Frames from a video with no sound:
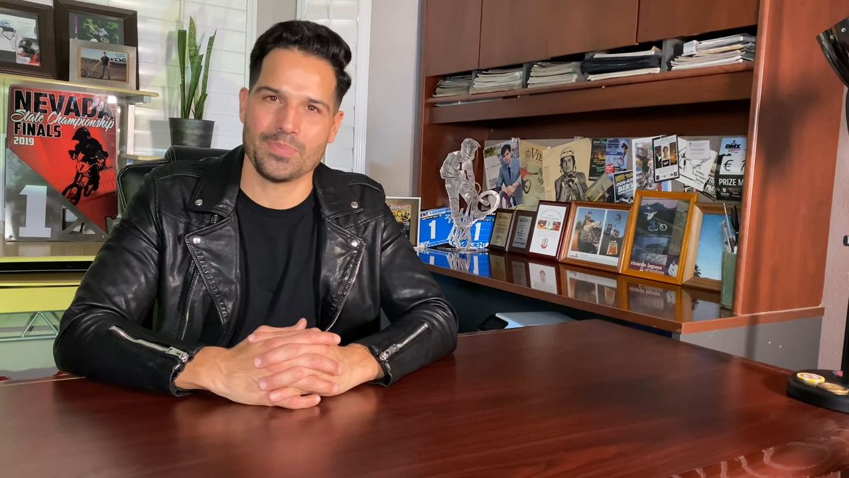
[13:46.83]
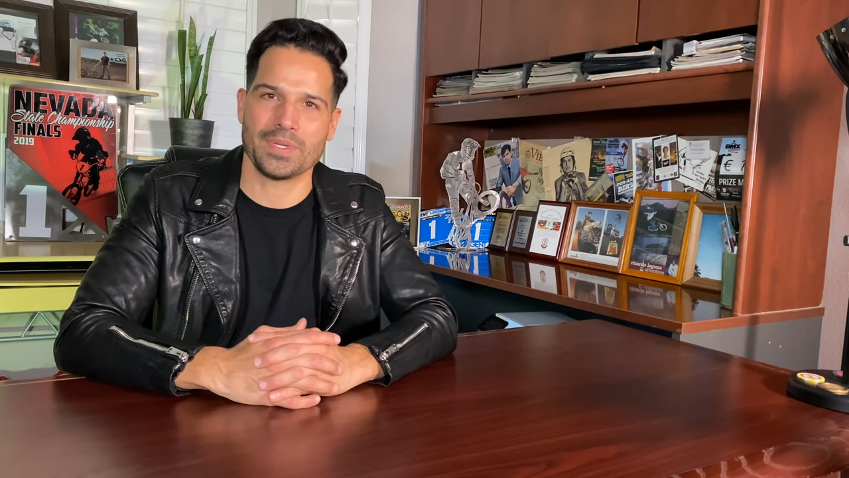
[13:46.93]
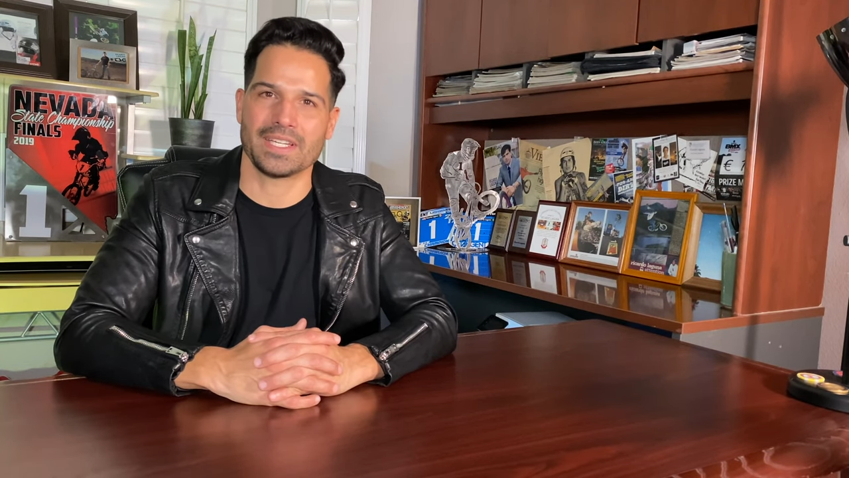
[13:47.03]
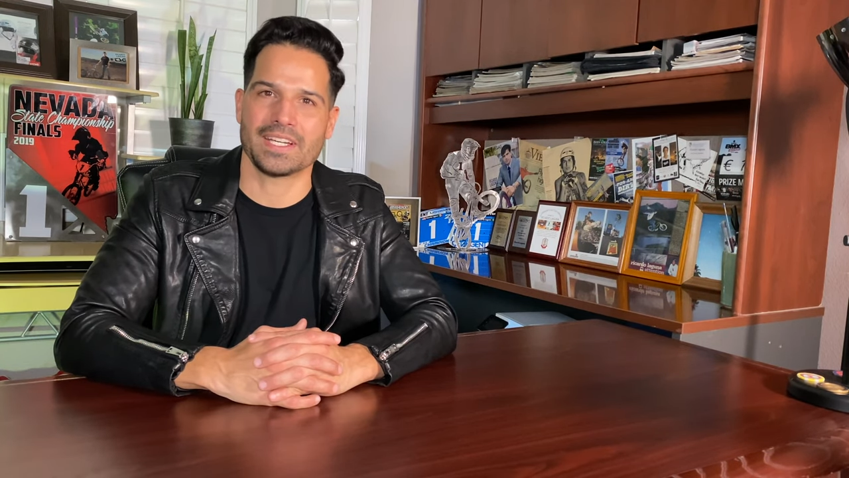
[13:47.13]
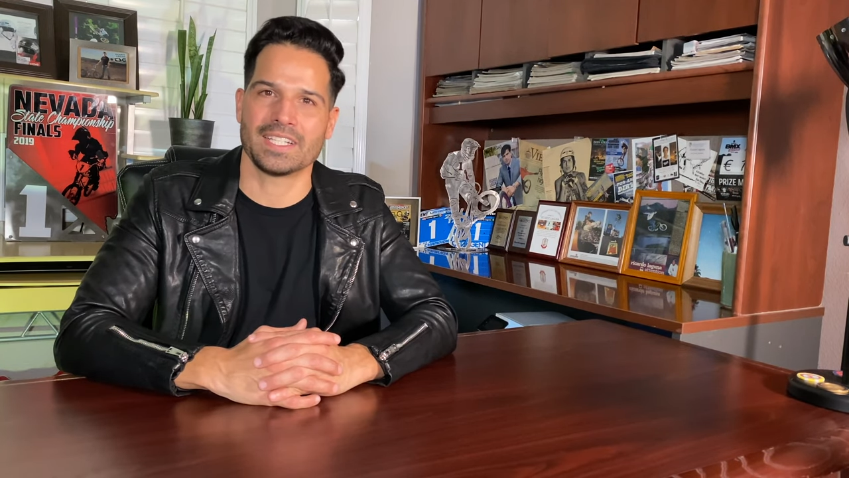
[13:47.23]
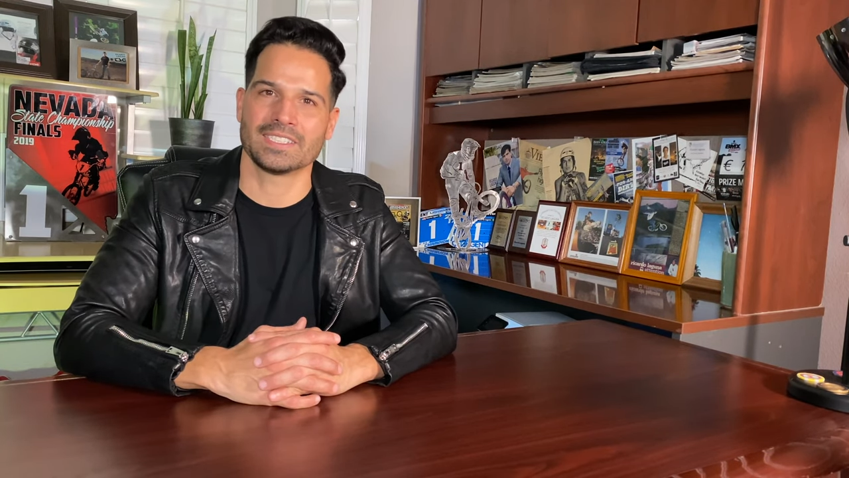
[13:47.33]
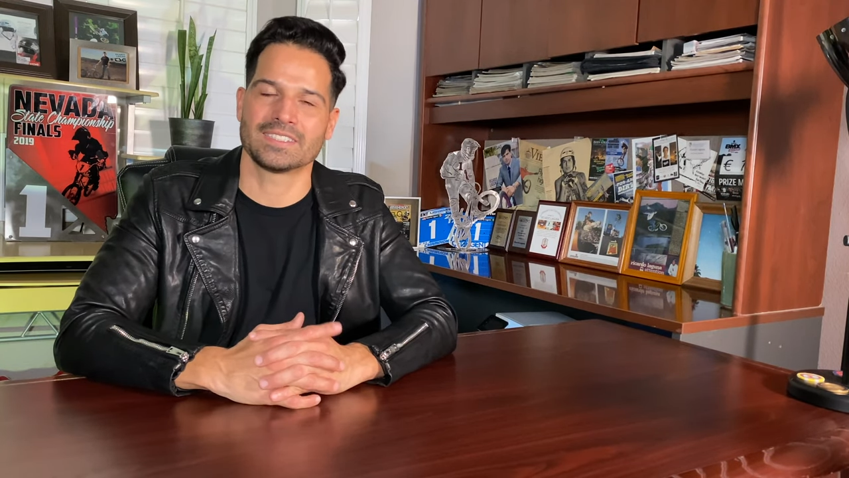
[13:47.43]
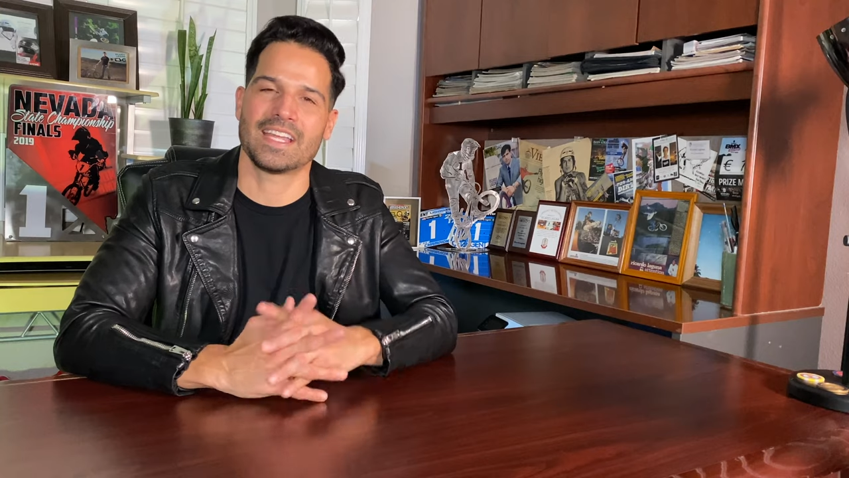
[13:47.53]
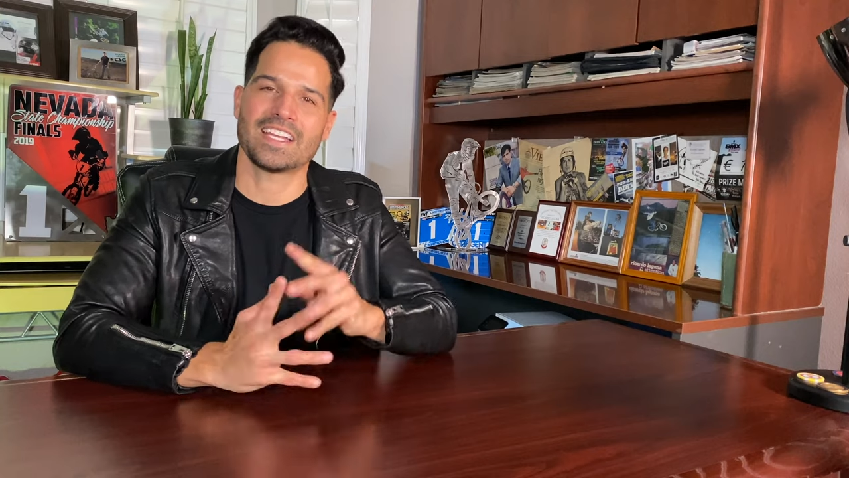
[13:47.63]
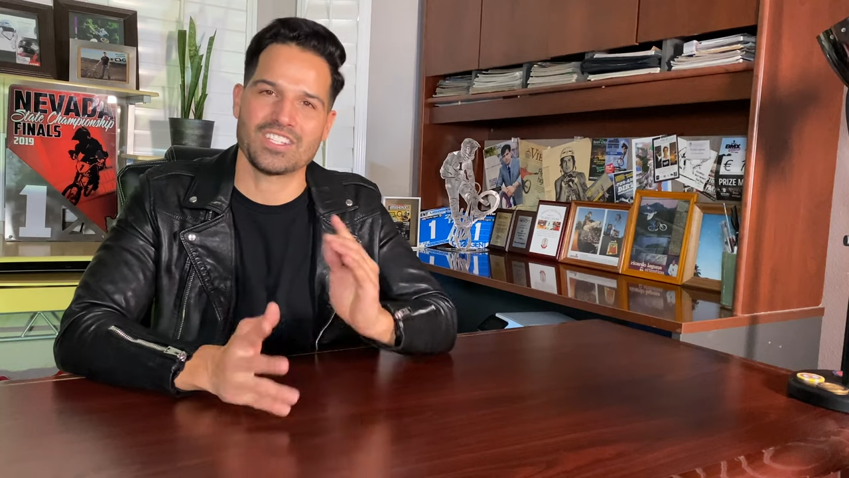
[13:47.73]
because
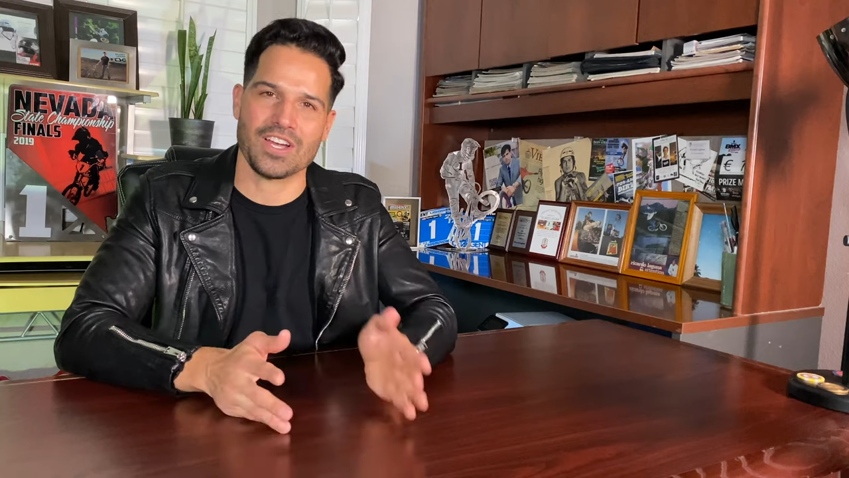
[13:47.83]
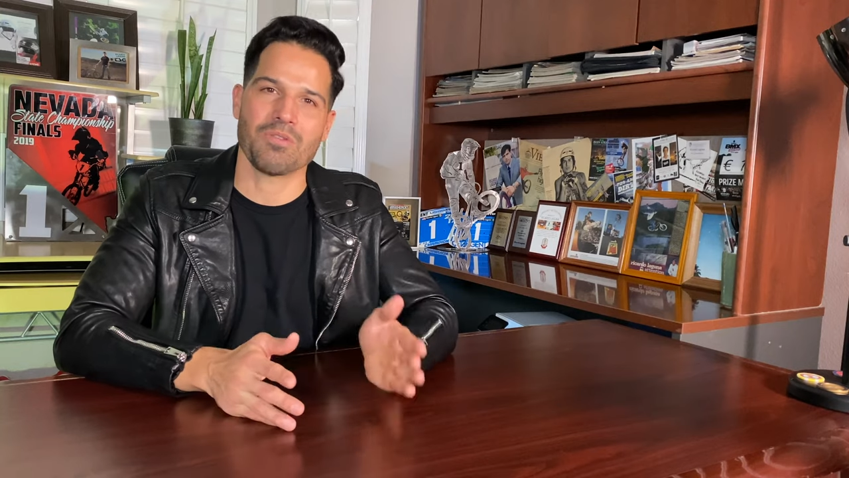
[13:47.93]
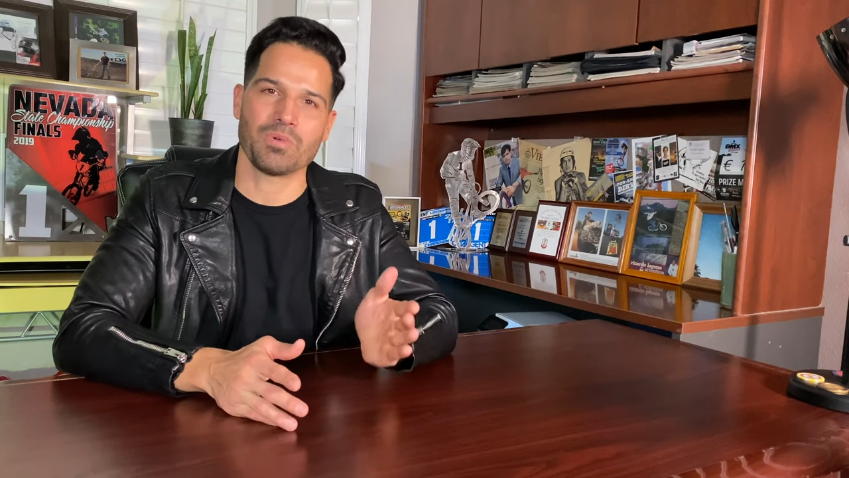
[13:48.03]
that job